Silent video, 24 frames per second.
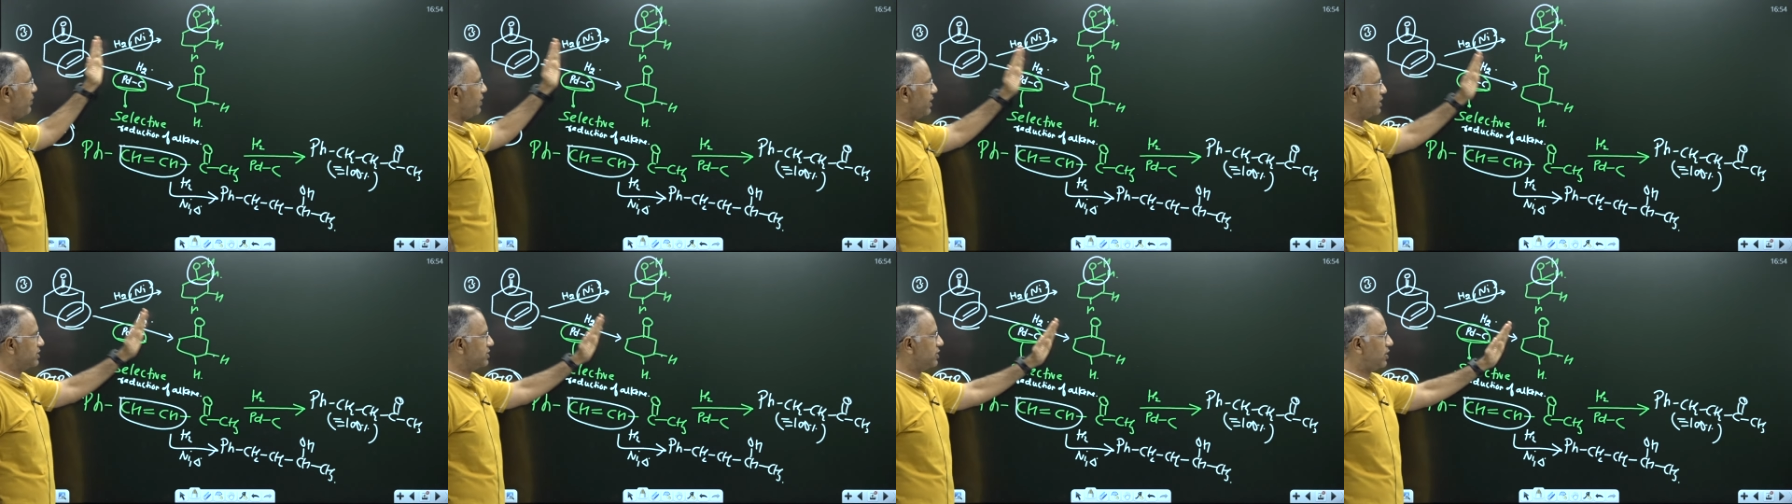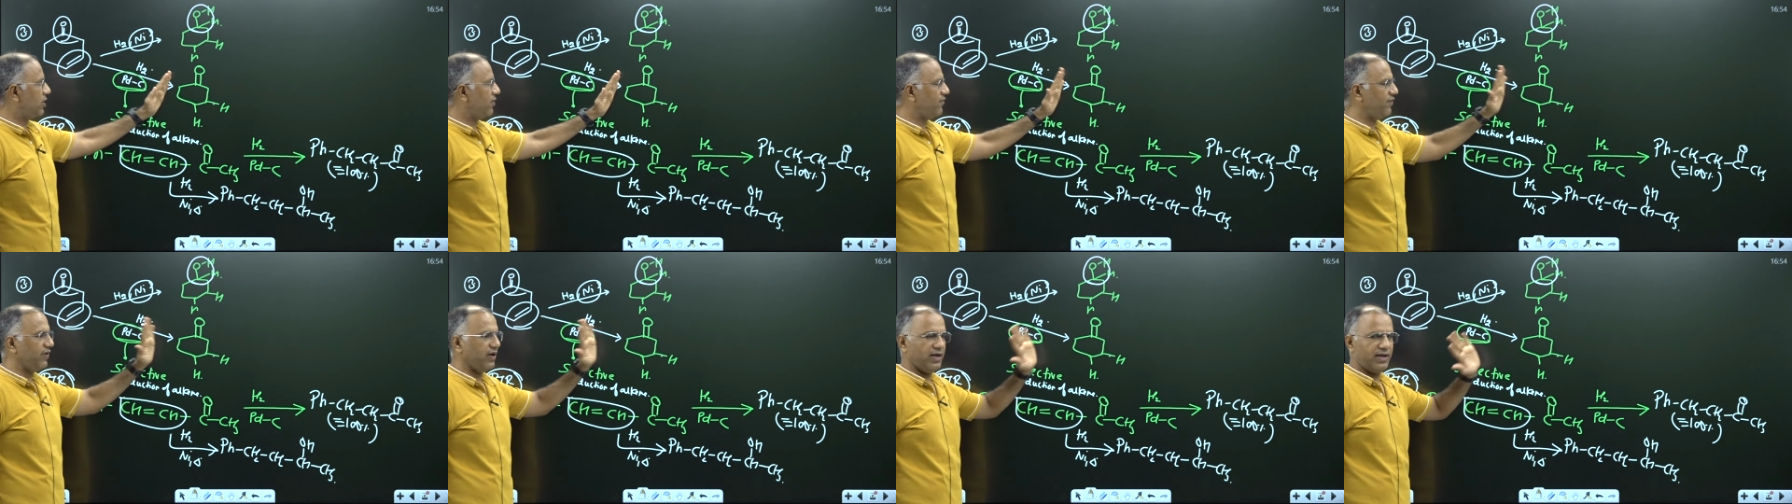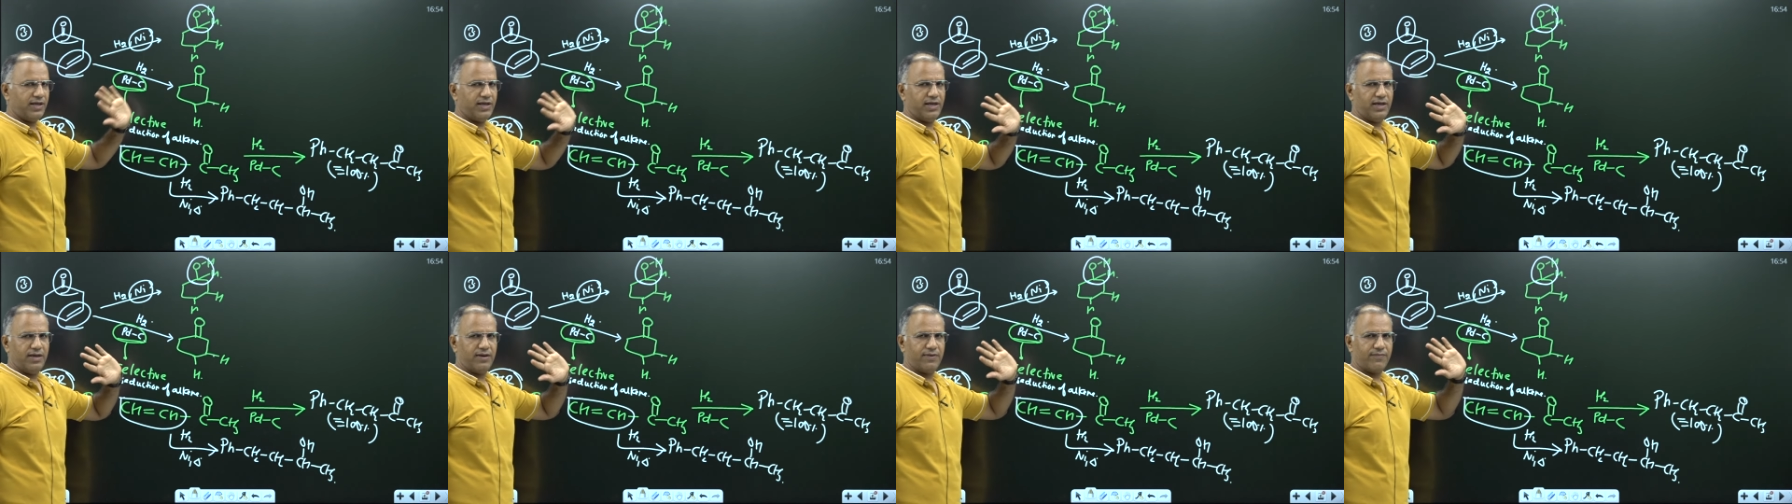reduction of
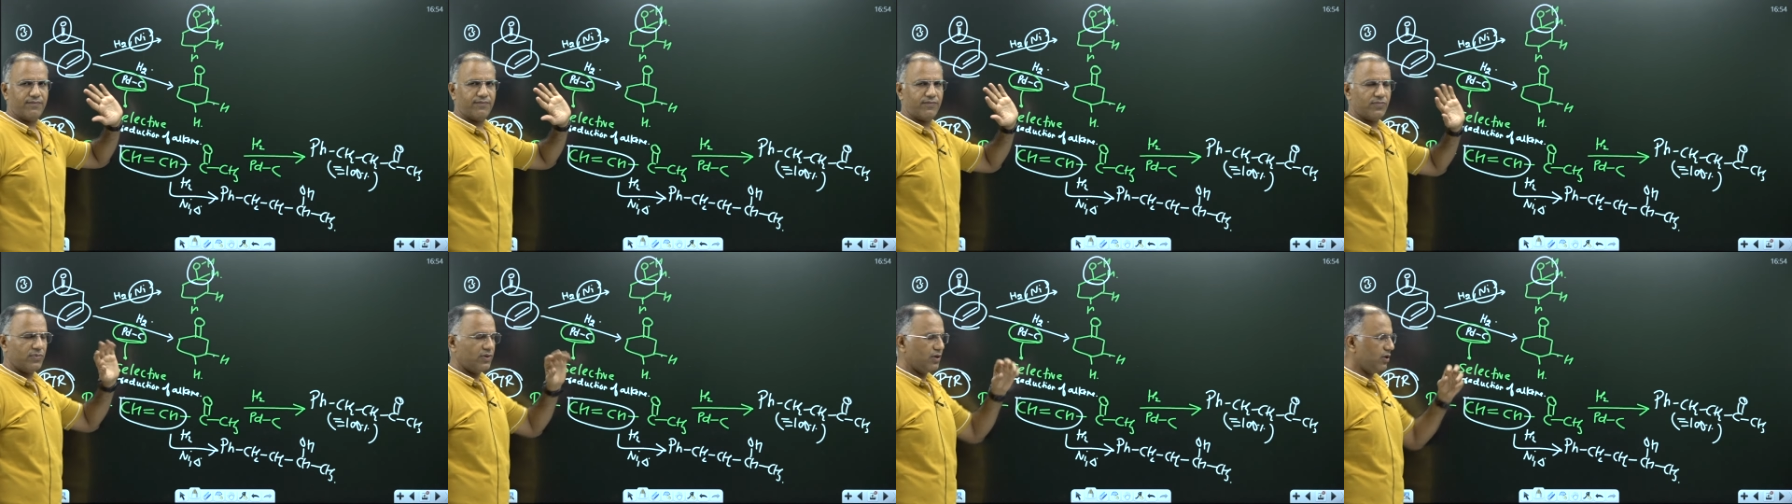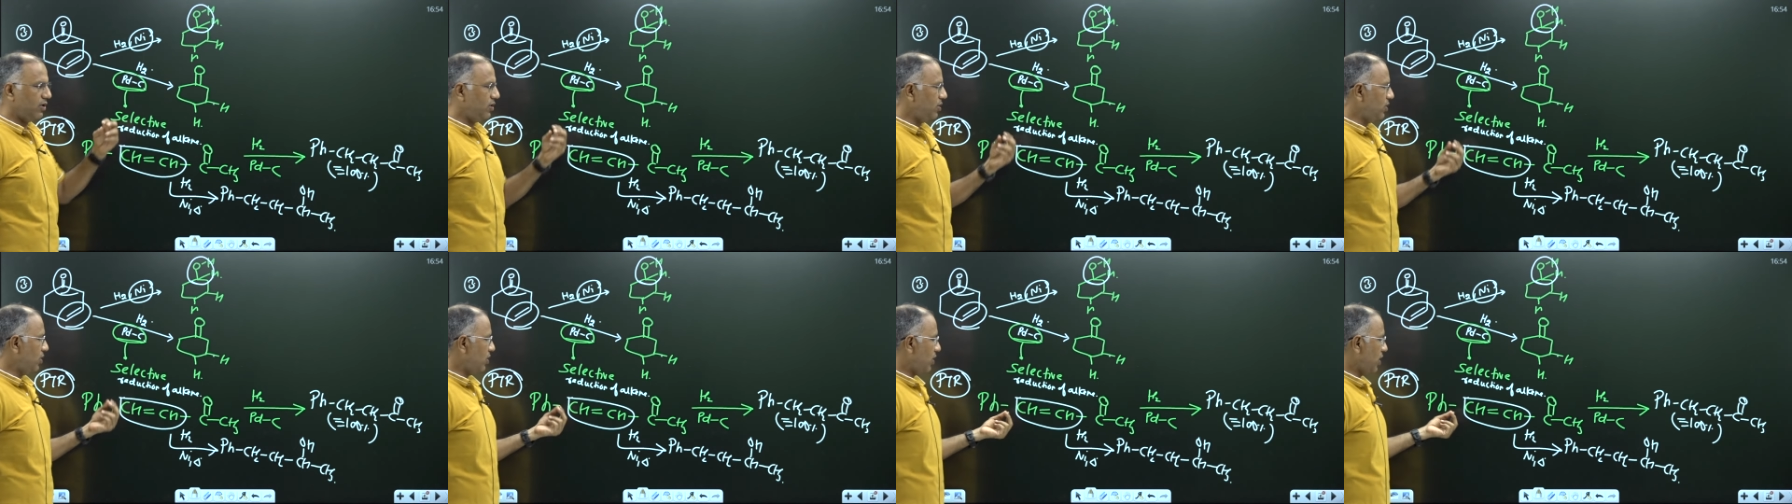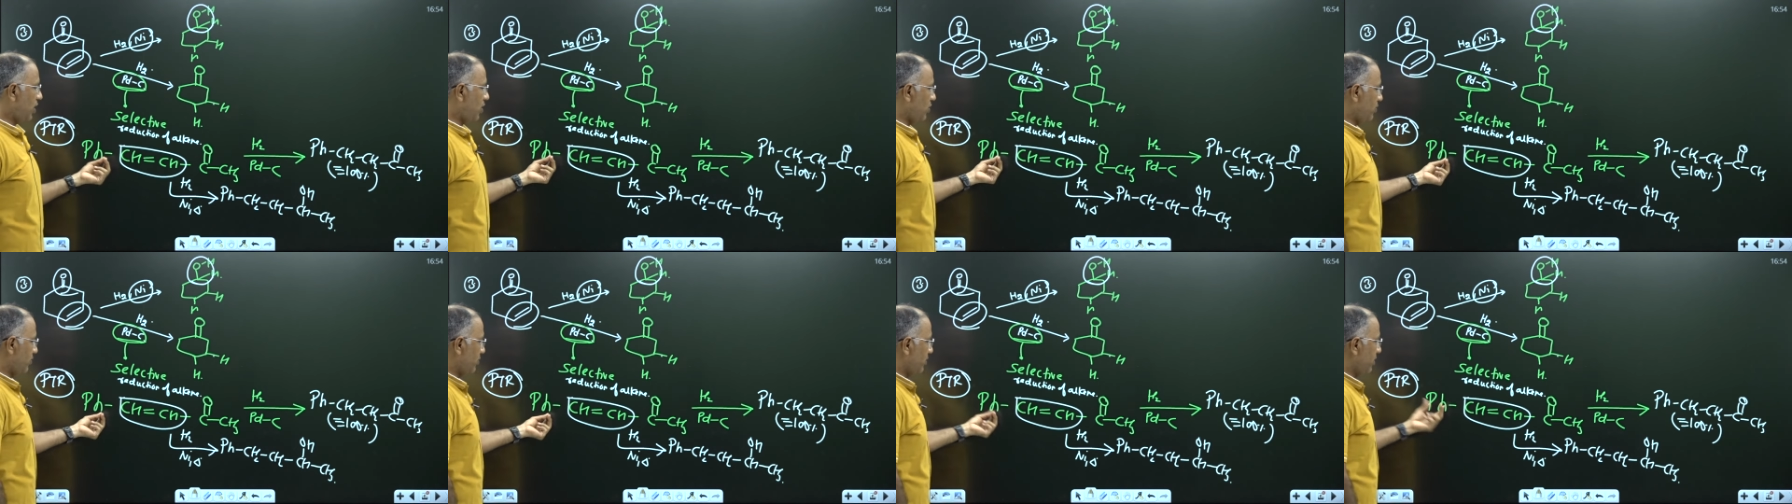alkene.
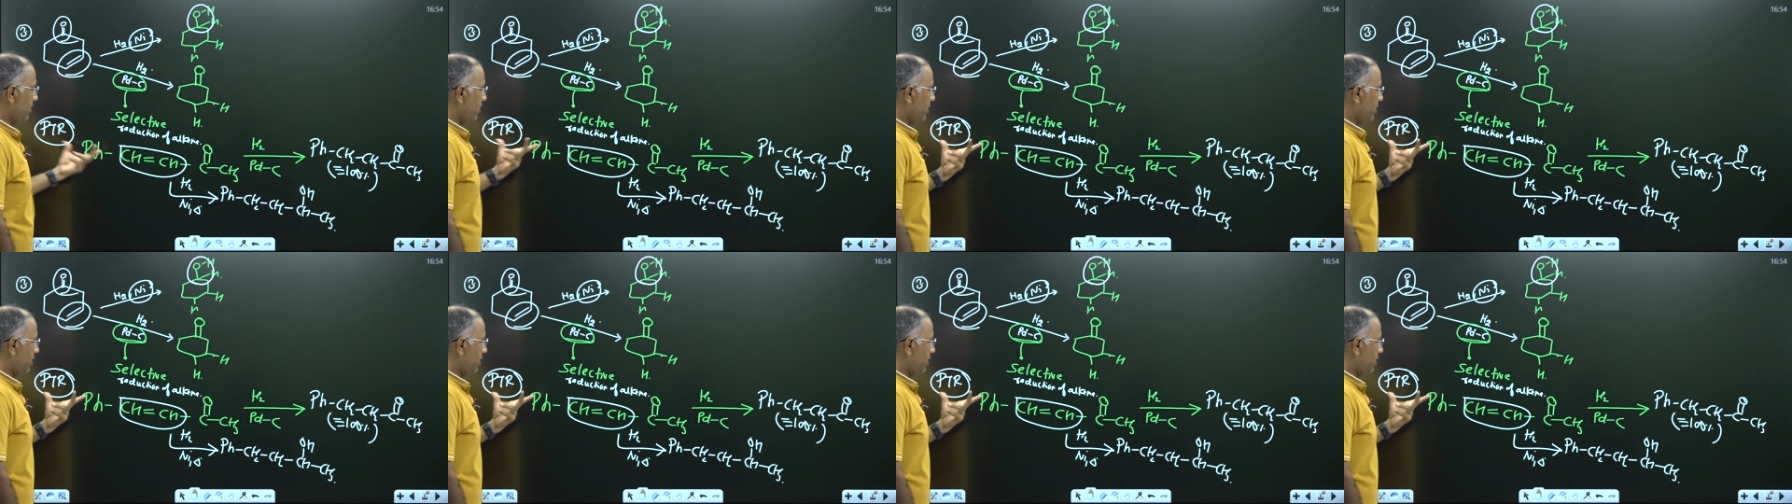Now,